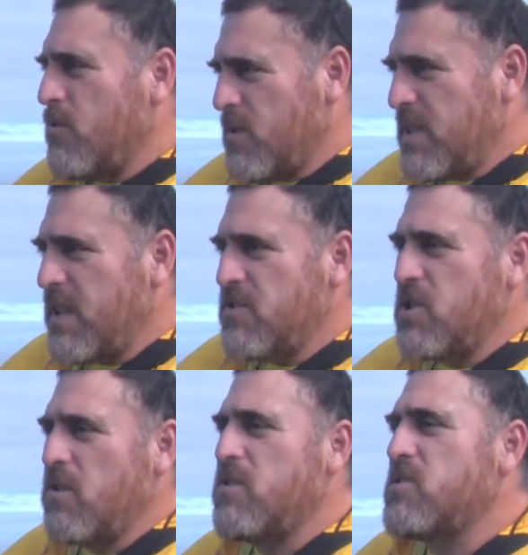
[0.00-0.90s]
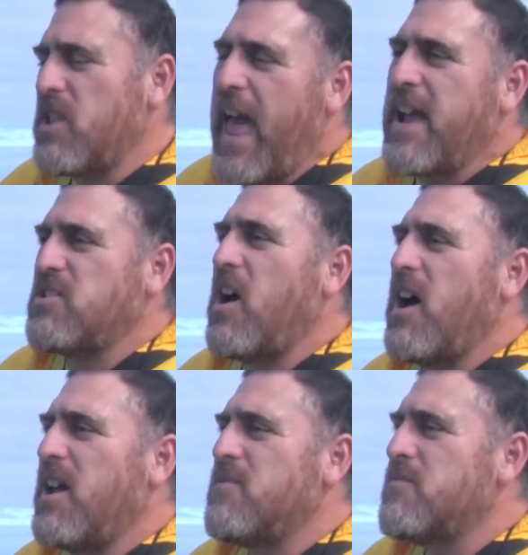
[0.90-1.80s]
what they consider the slack
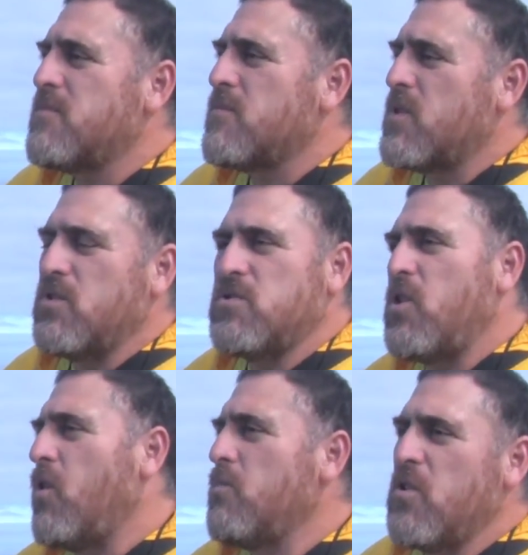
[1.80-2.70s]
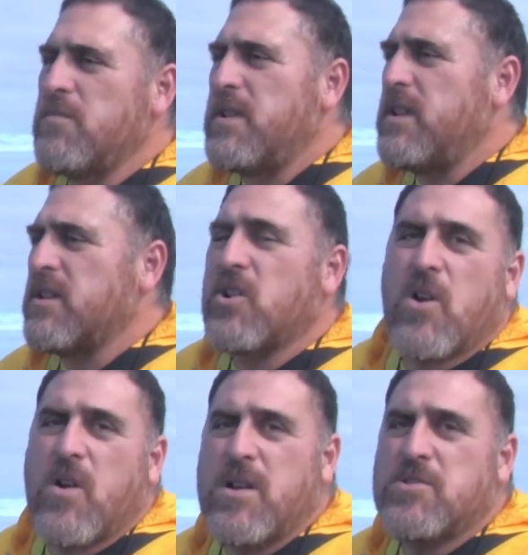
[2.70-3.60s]
tide. There's no movement in
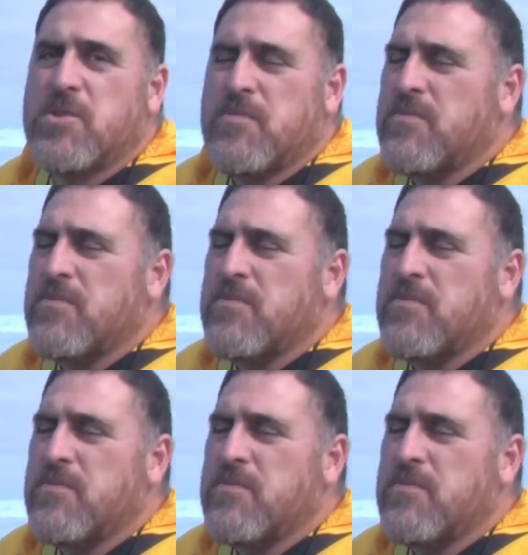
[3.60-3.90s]
currents.